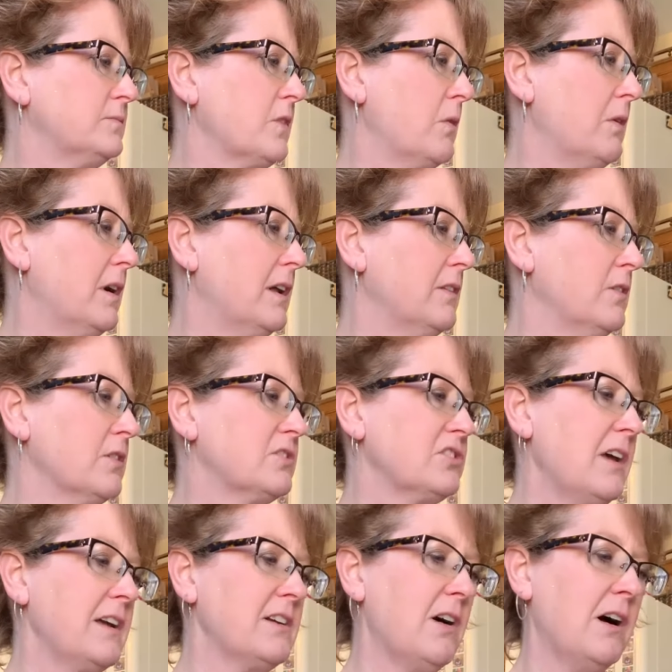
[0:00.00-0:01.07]
Oh, it looks
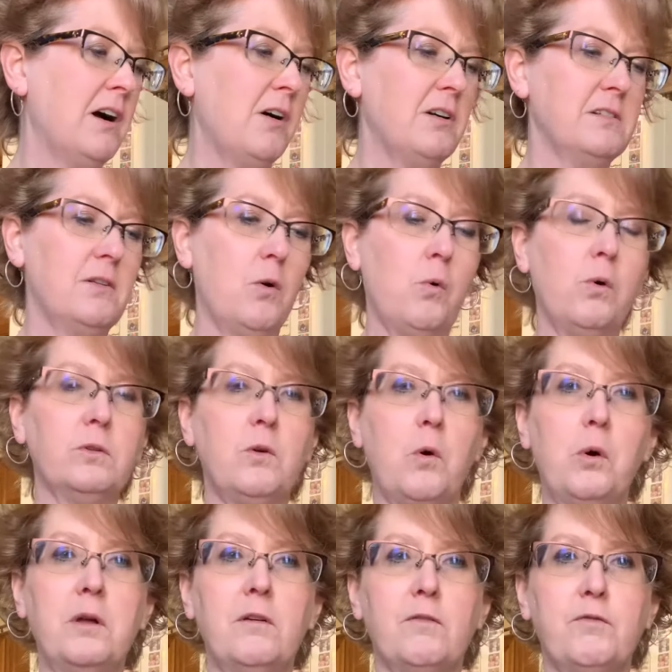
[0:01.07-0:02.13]
like uh, old
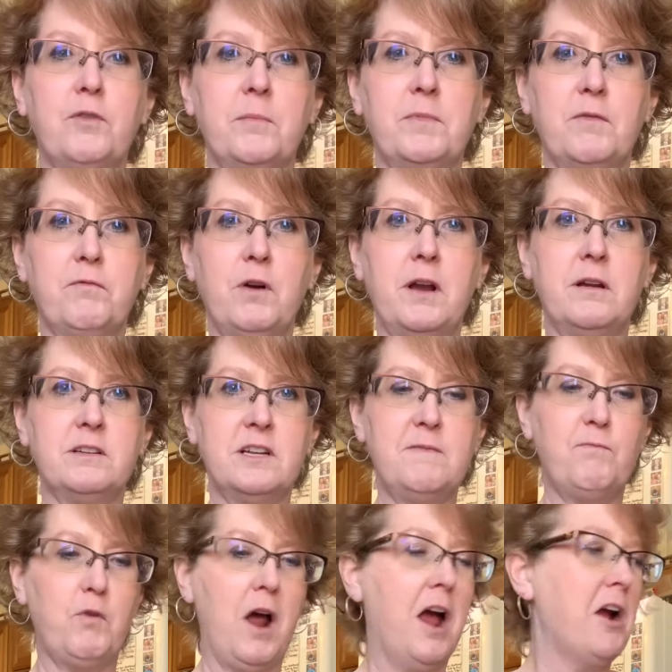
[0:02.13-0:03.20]
oil from the fry-
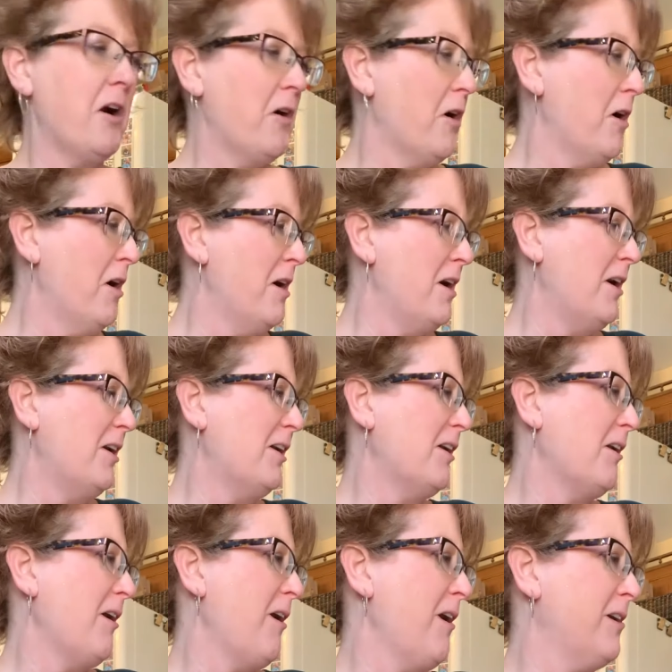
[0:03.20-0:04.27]
deep fryer.
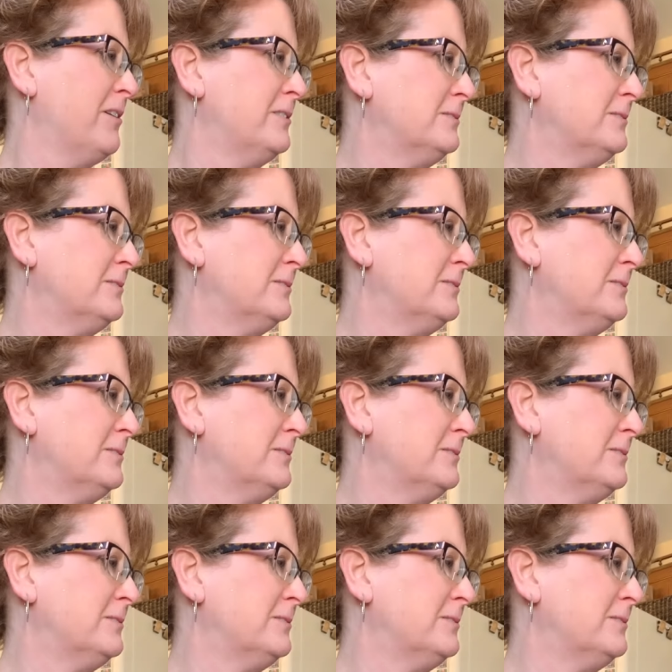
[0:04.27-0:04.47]
but it's